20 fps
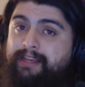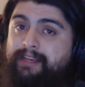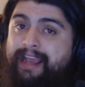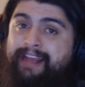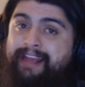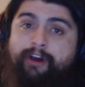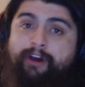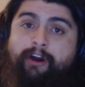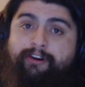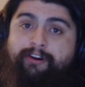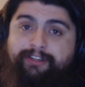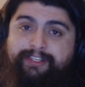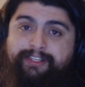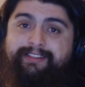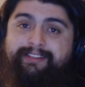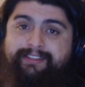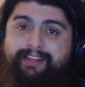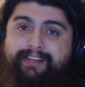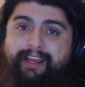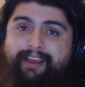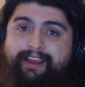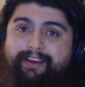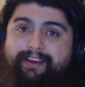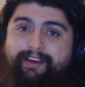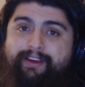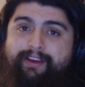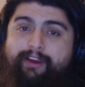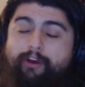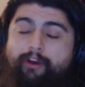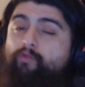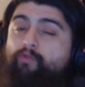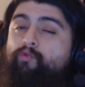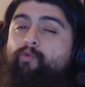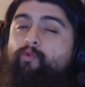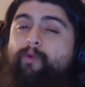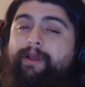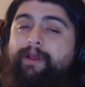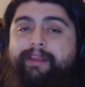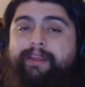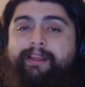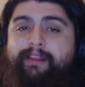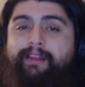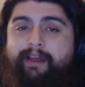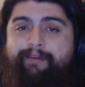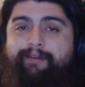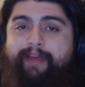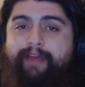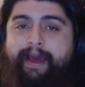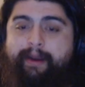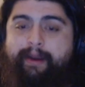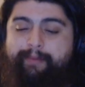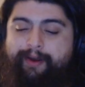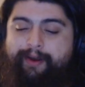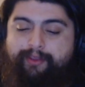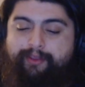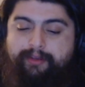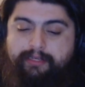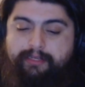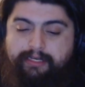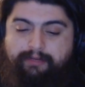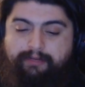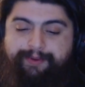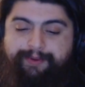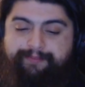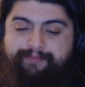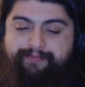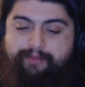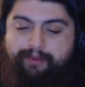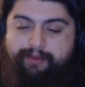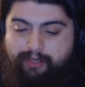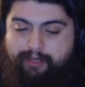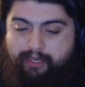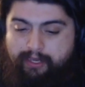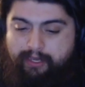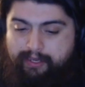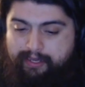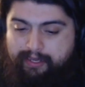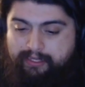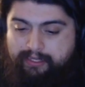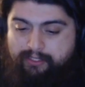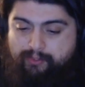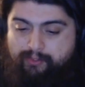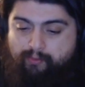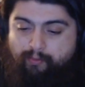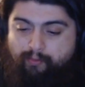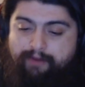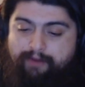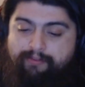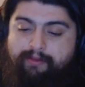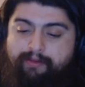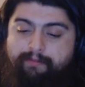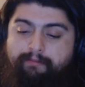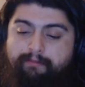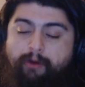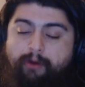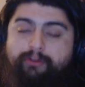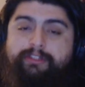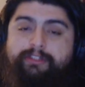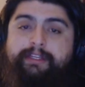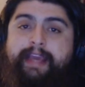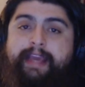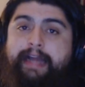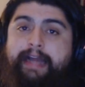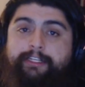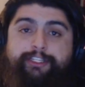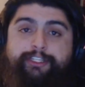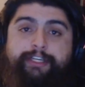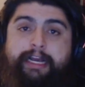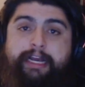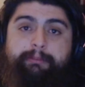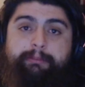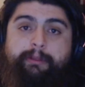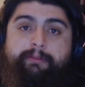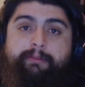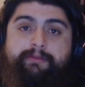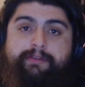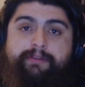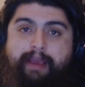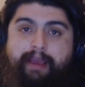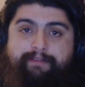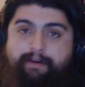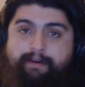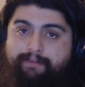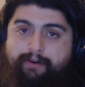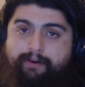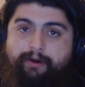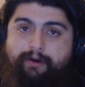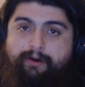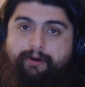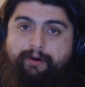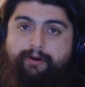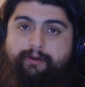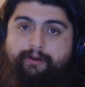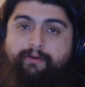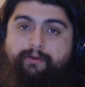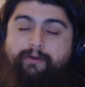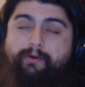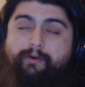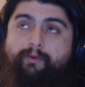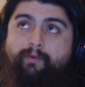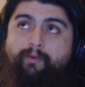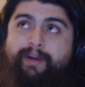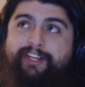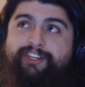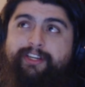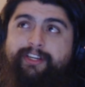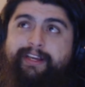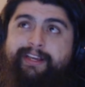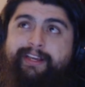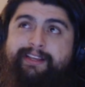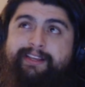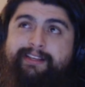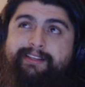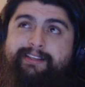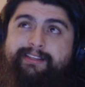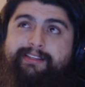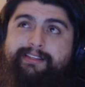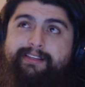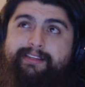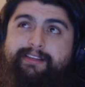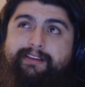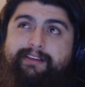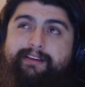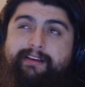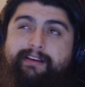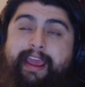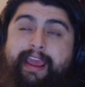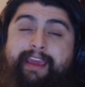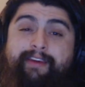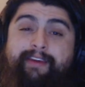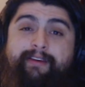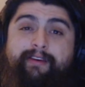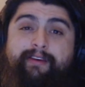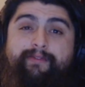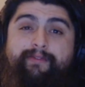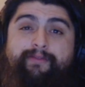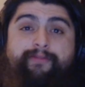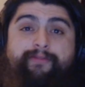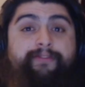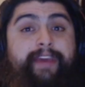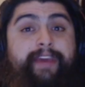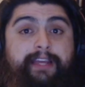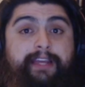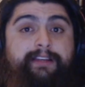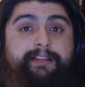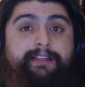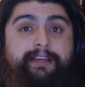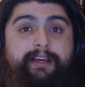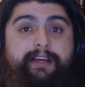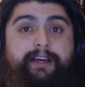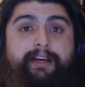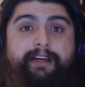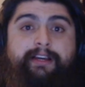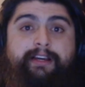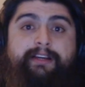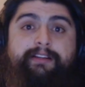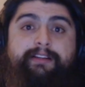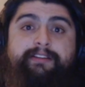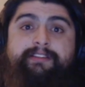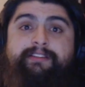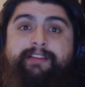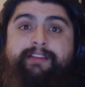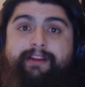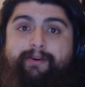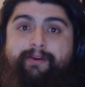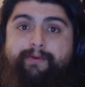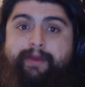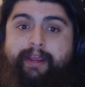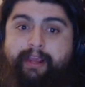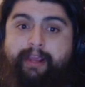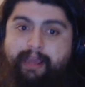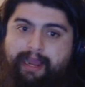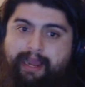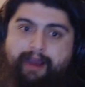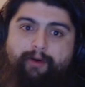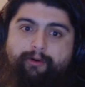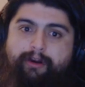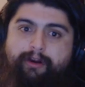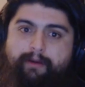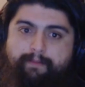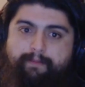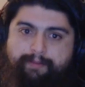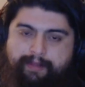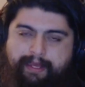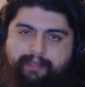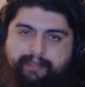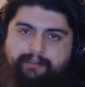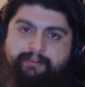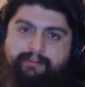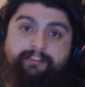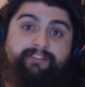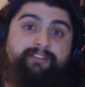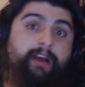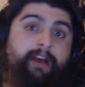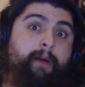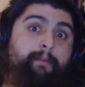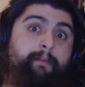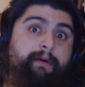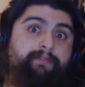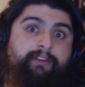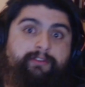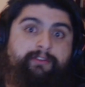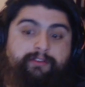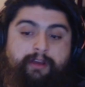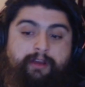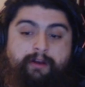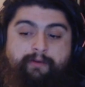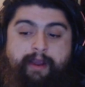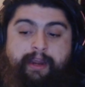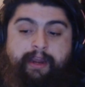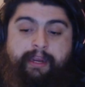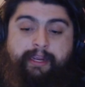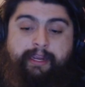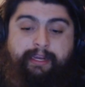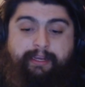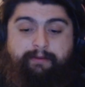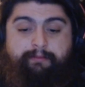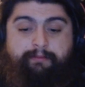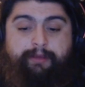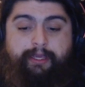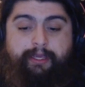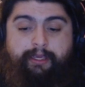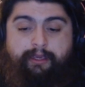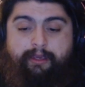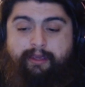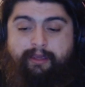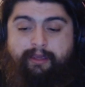and artistic. Really love that about this album. It's one of the most catchy albums I've ever heard, which is a feat considering how complex some of the songwriting can be.